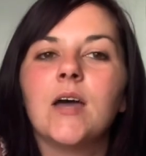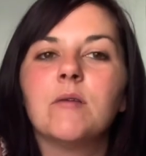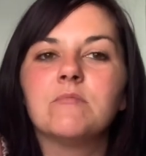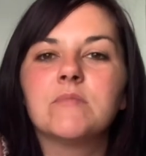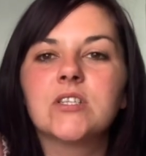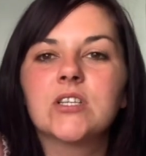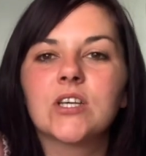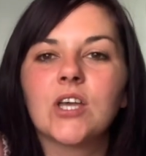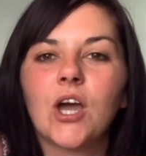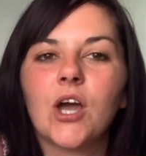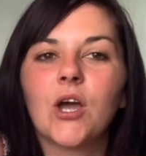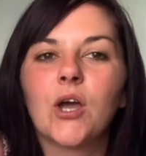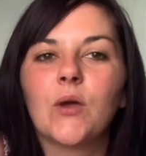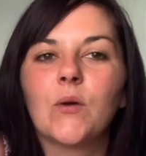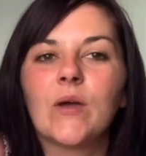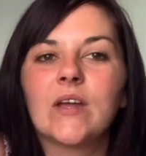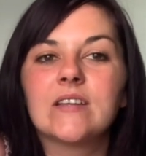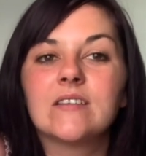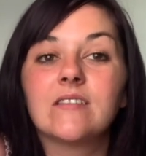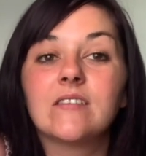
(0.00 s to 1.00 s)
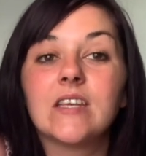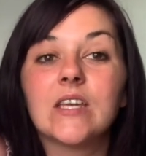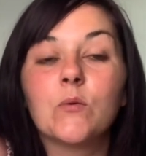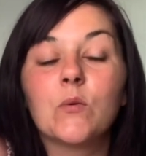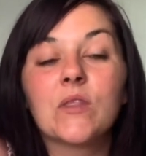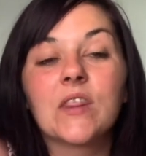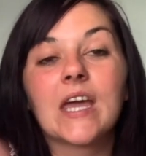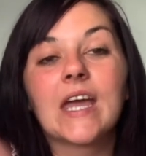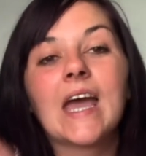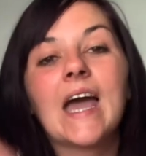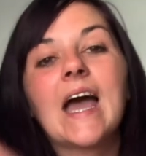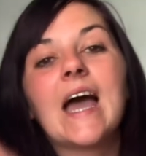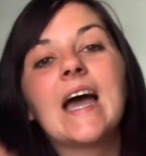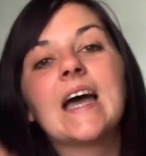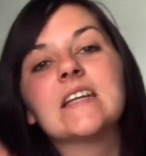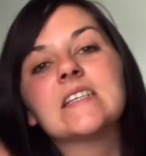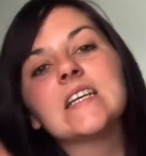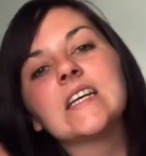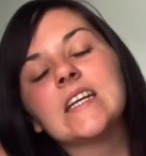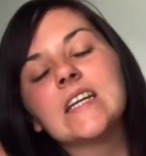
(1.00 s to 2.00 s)
to go and see what they
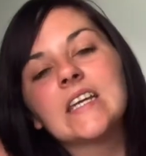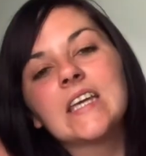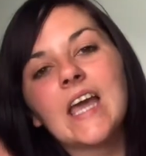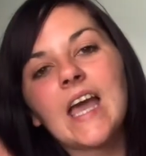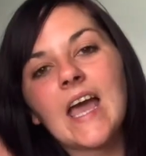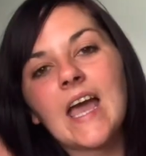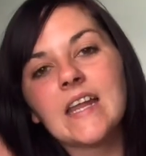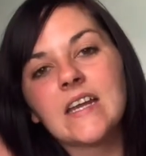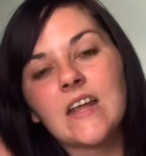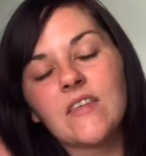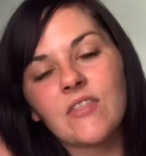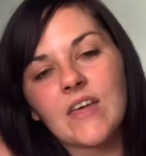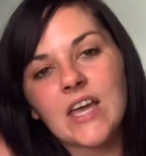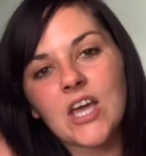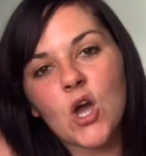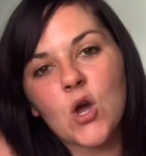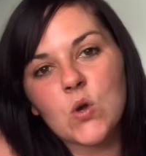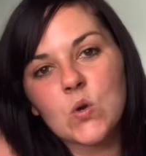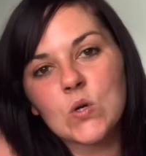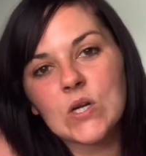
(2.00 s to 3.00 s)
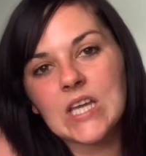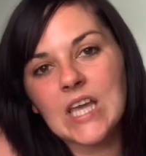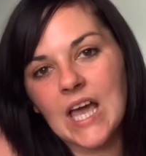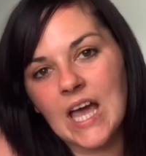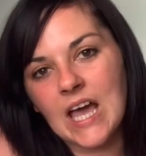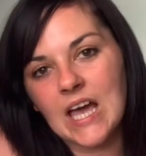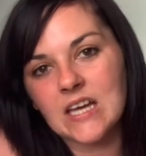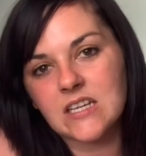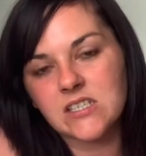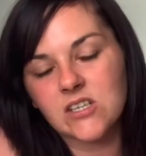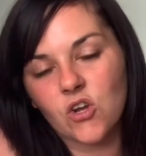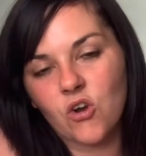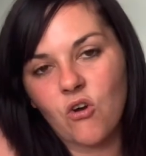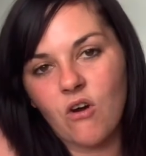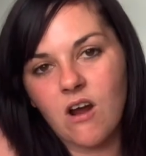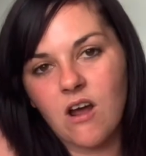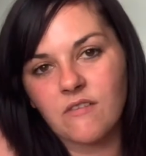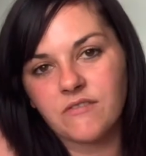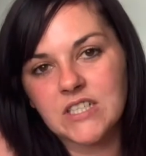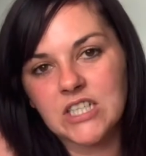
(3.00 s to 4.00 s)
had. And again, they only had
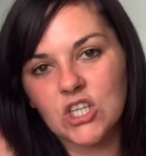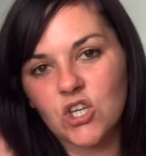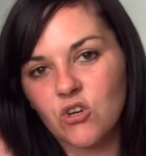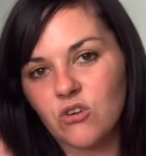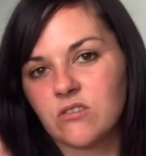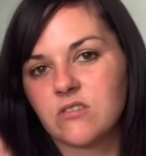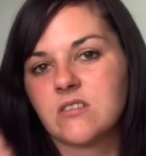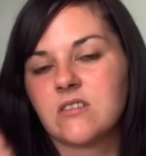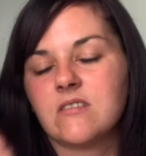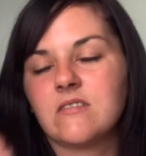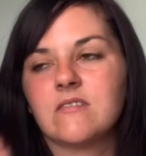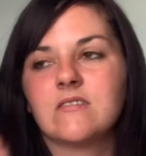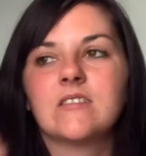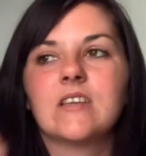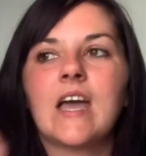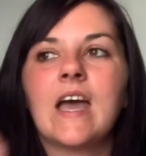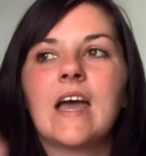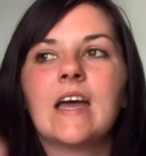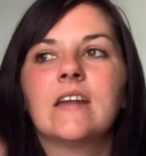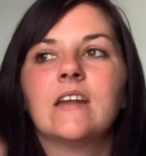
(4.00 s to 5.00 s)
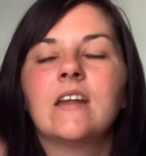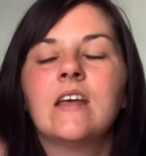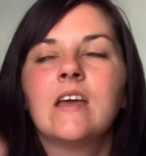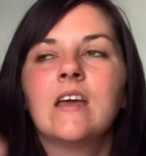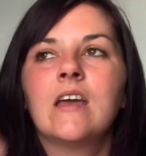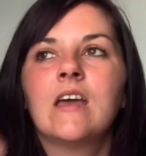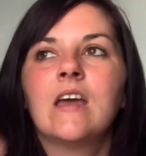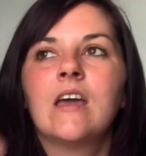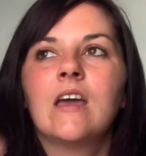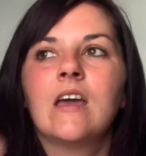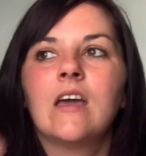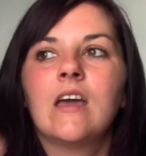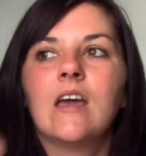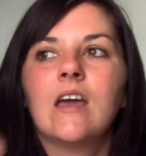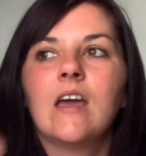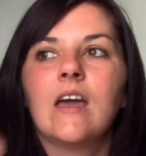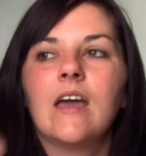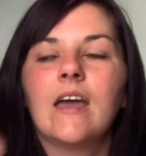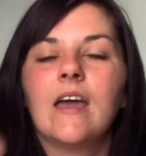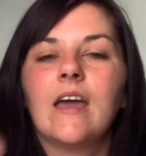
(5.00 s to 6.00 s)
crafting cottons. And
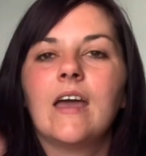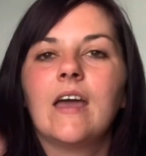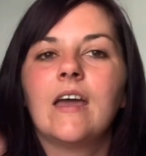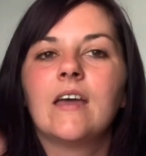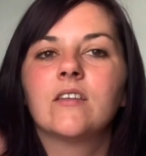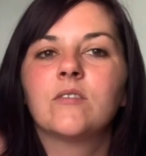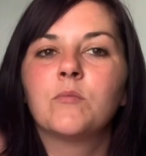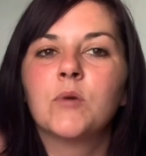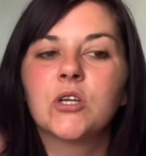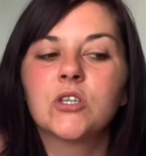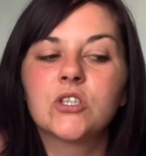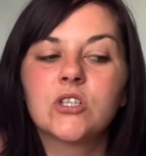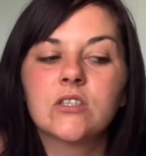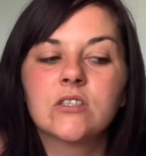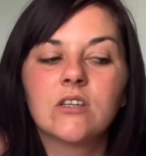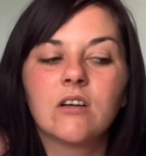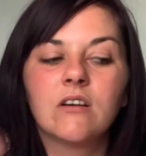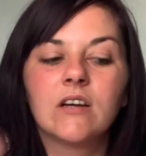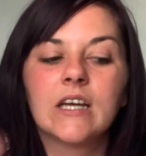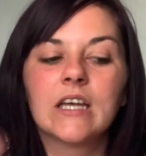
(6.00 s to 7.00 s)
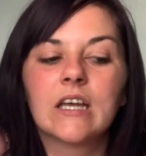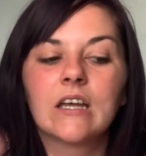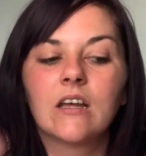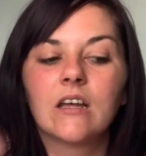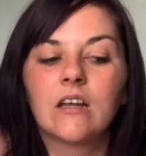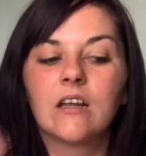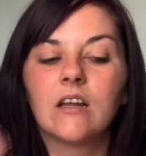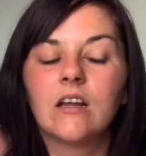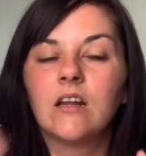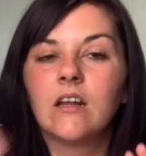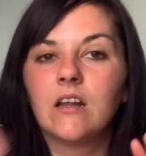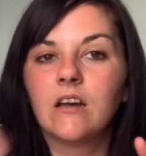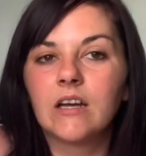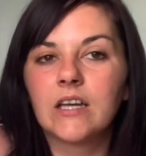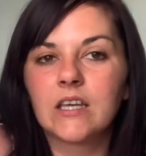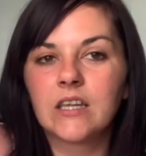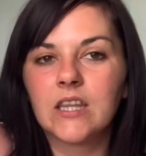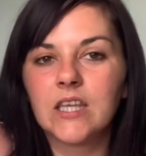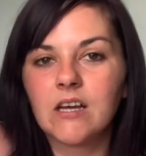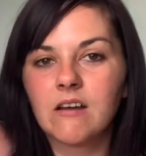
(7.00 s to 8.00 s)
as much as I
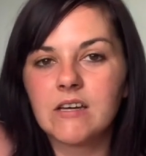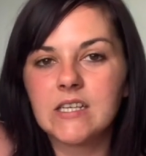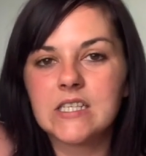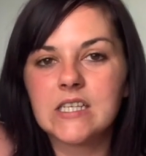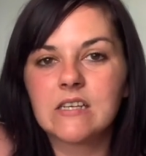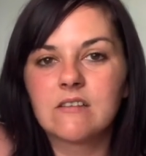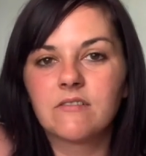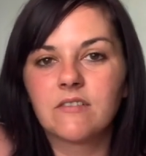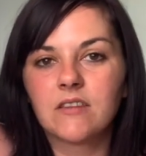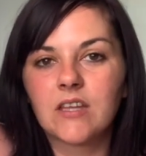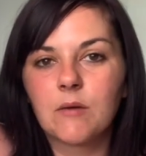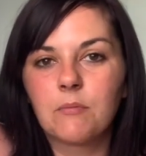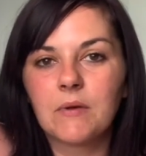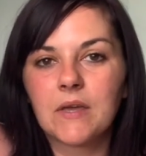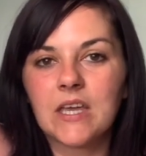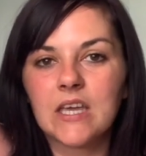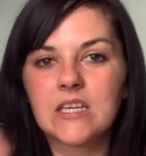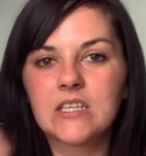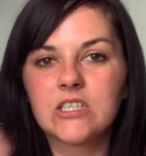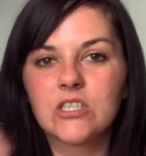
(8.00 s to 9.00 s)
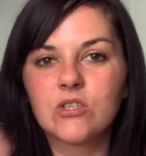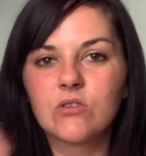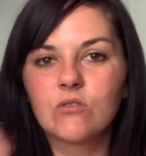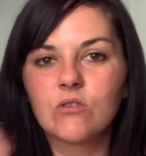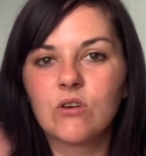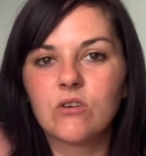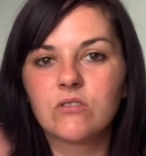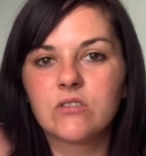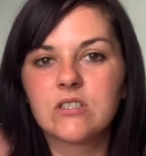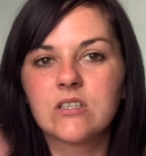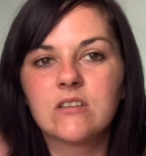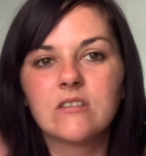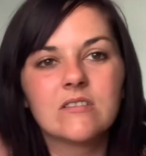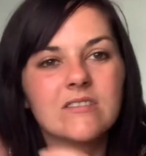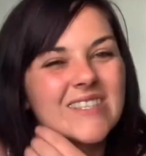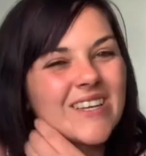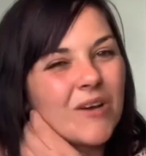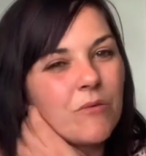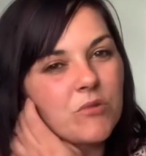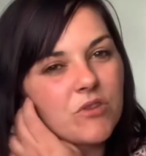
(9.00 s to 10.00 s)
like the idea of stepping into
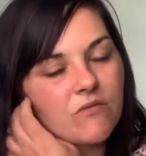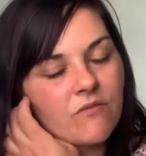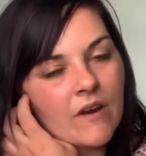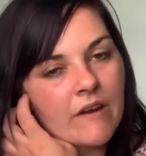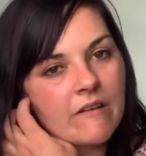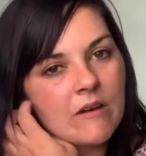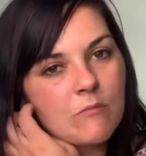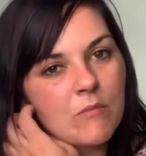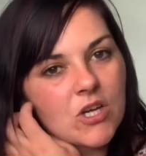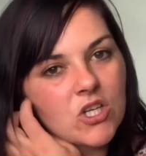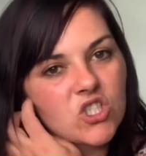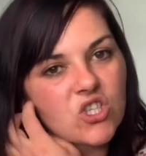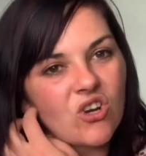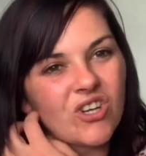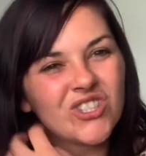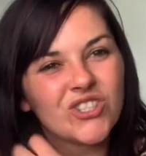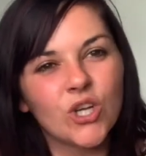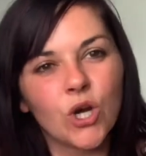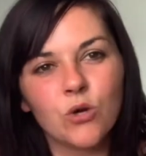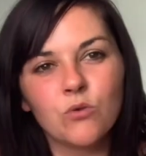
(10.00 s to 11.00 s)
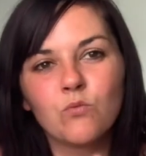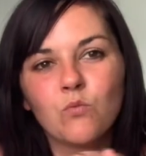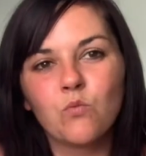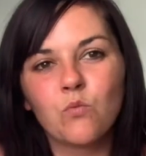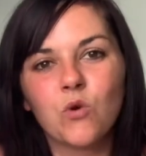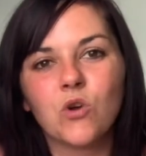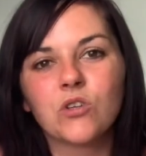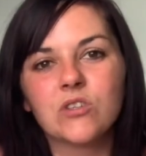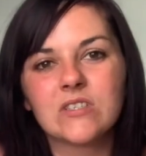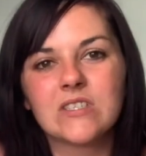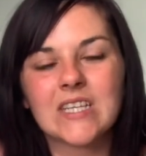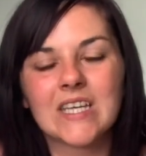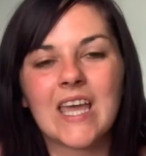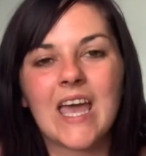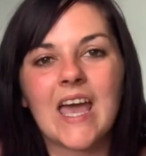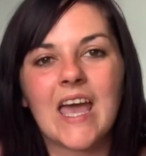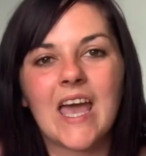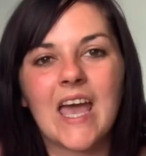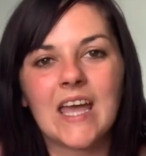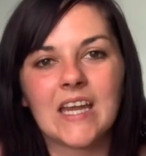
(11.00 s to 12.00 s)
cottons, I was very much, I don't want to
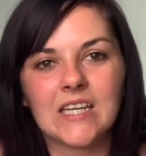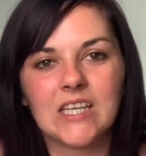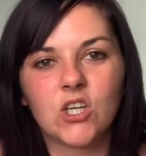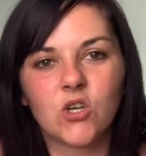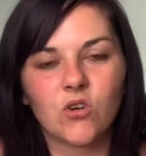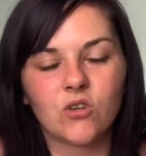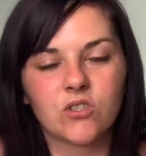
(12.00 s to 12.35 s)
get any